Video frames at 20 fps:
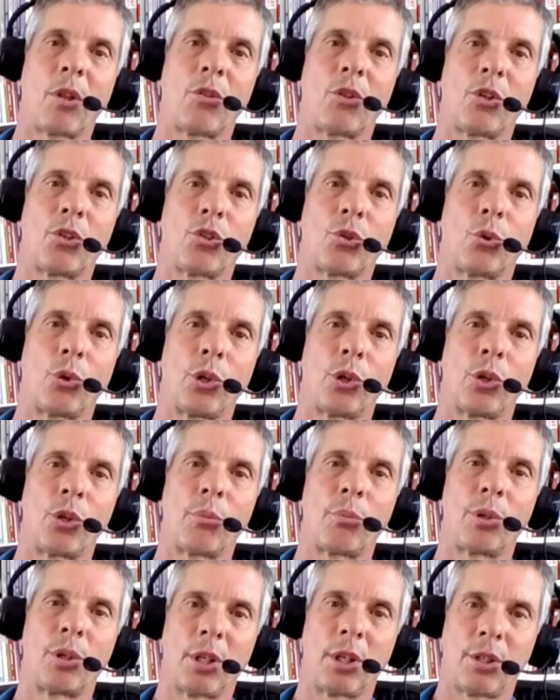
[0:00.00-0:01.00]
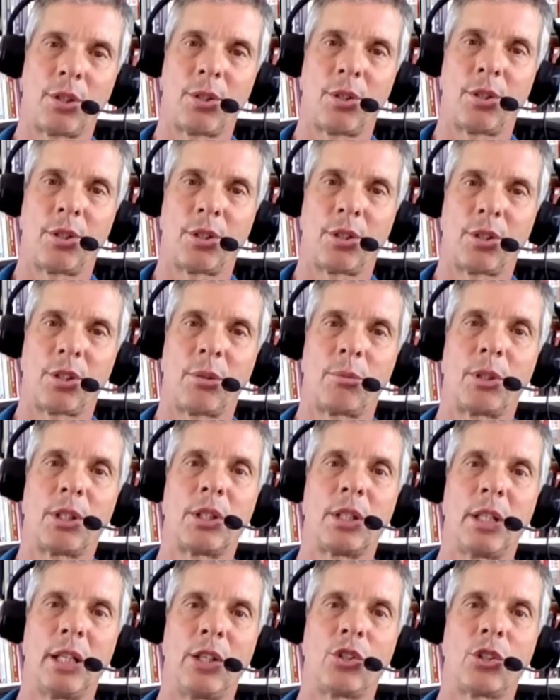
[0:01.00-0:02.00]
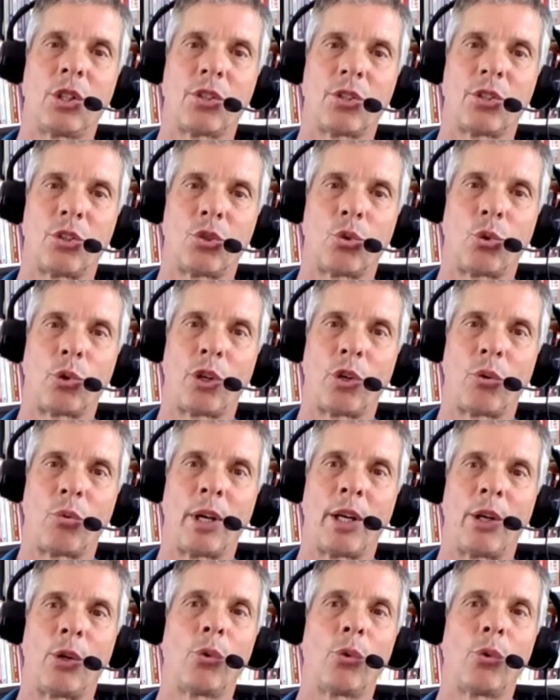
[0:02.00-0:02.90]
the Toyota production system to teach us the Toyota way.